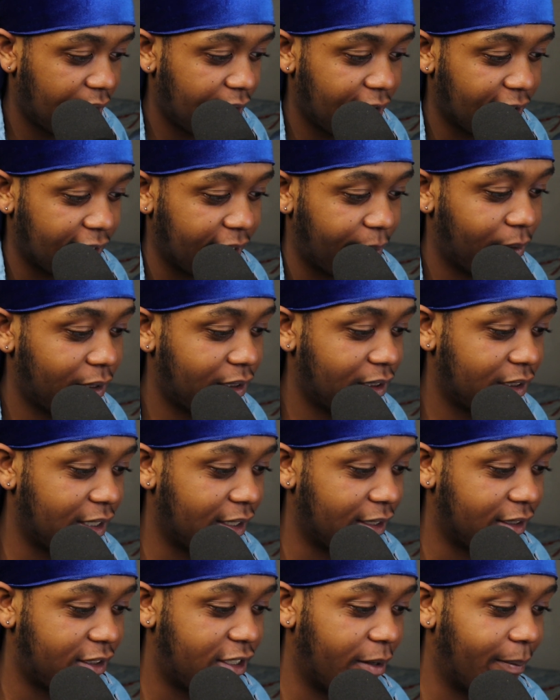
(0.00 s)
Okay, we're just
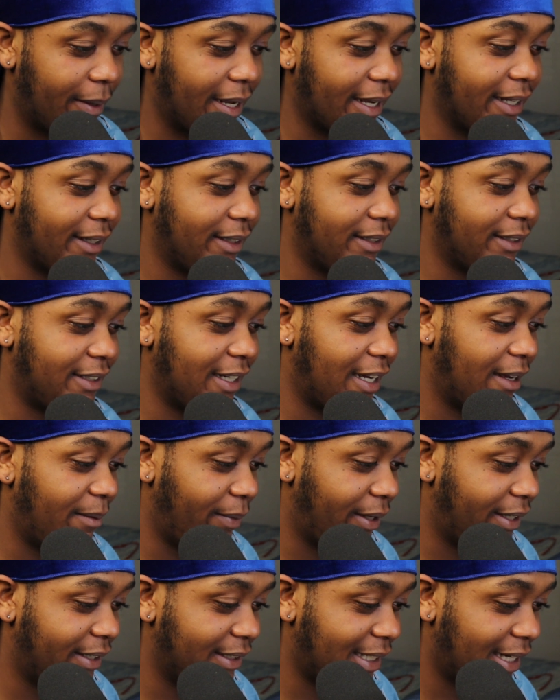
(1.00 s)
gonna start back at the top
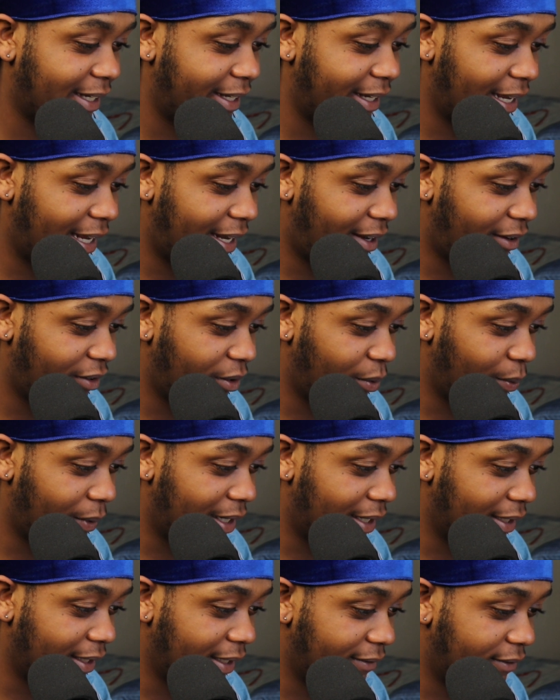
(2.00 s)
because I don't know where
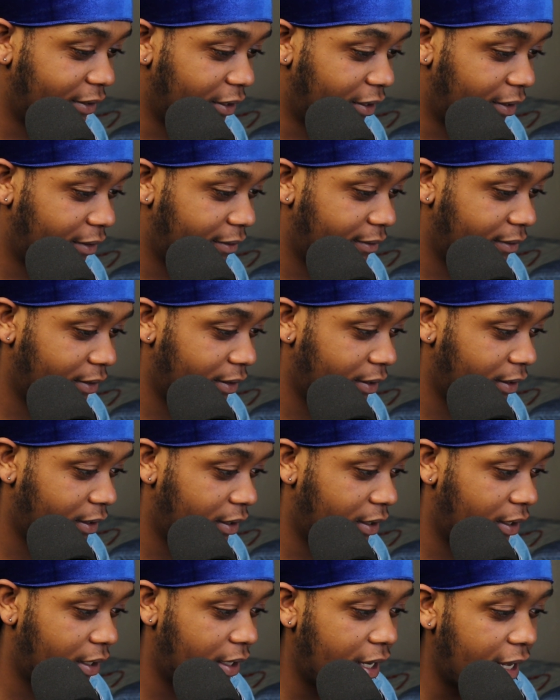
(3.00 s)
I left off.
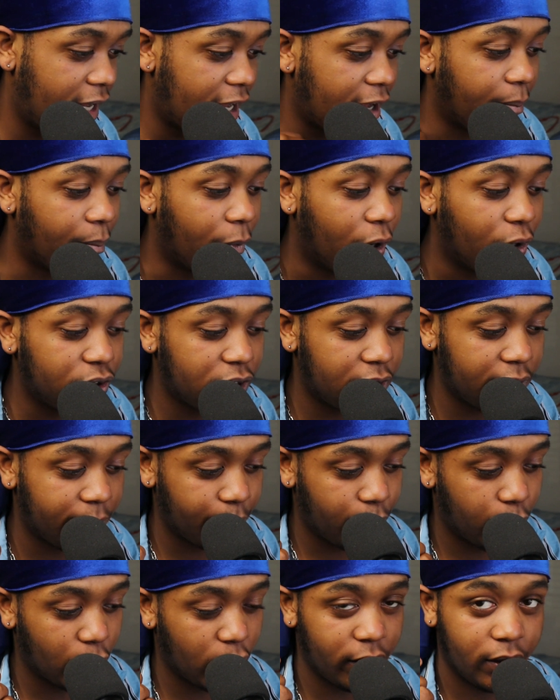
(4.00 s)
Most
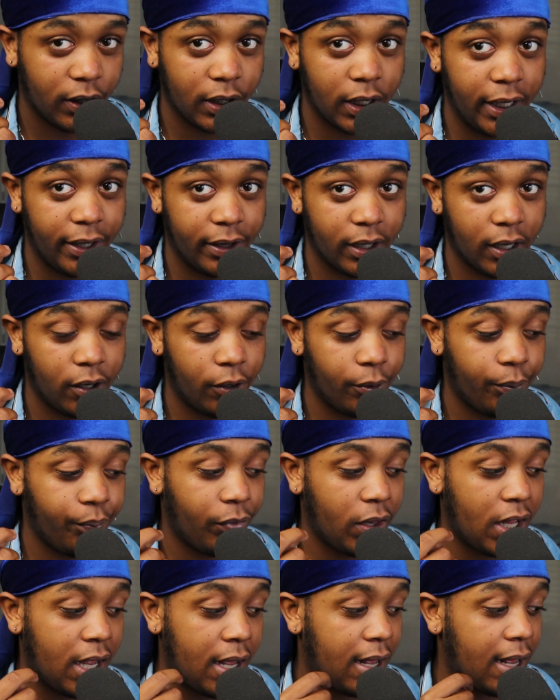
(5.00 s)
importantly, though,
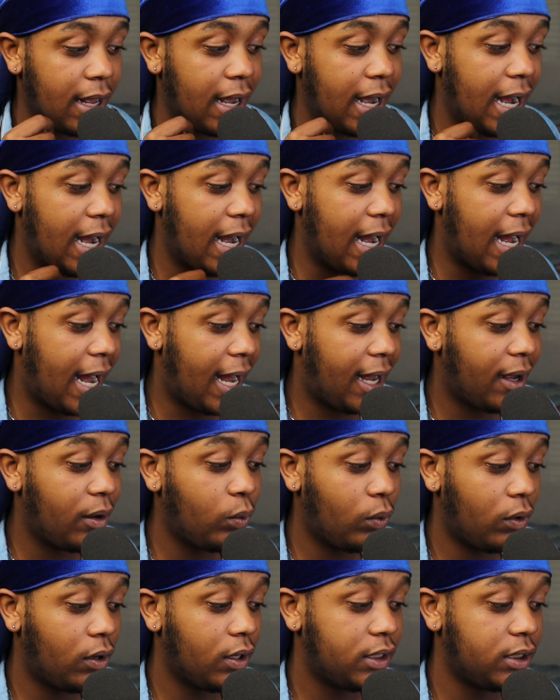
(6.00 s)
I
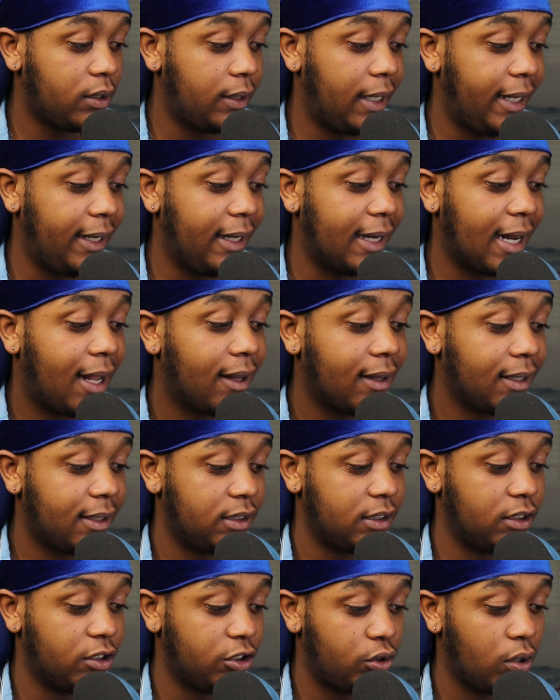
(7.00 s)
want to
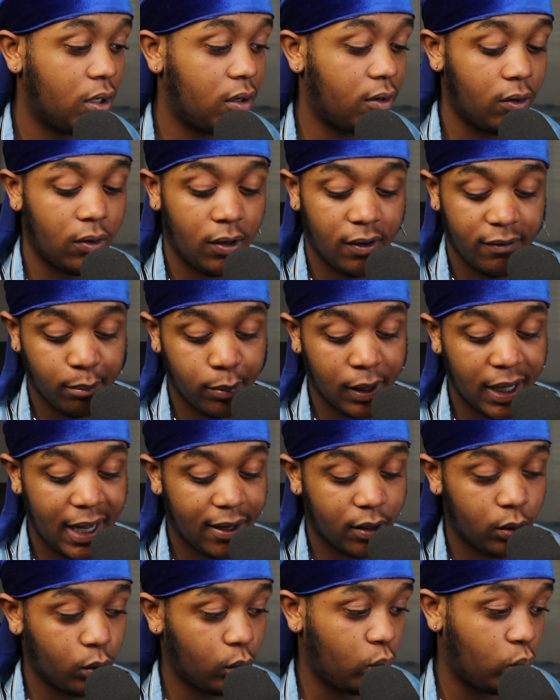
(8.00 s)
acknowledge the struggle of
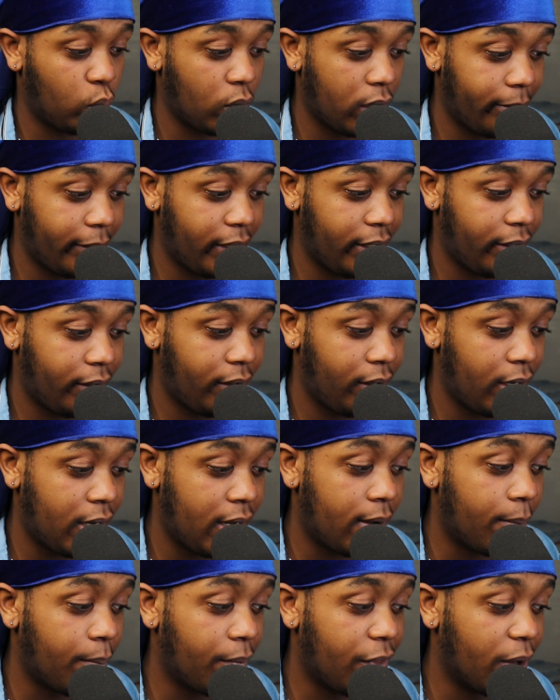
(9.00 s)
black women,
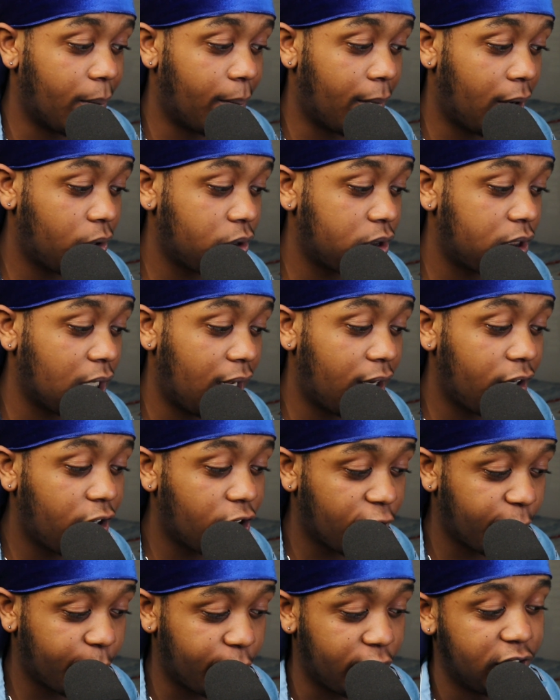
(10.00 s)
the most
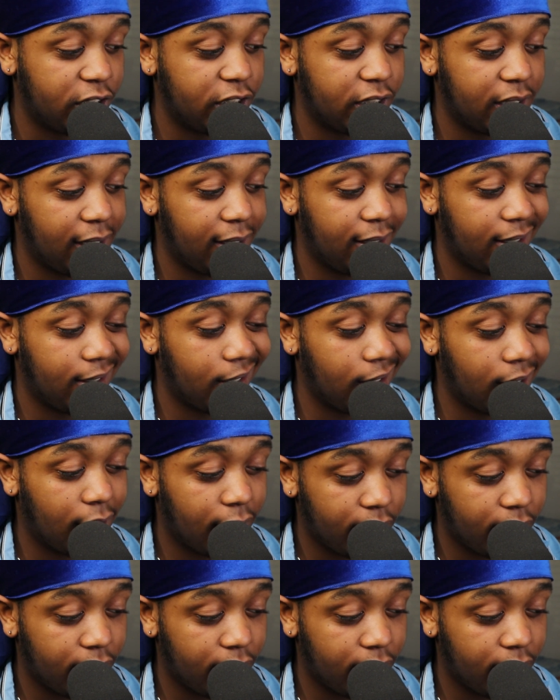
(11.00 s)
underappreciated and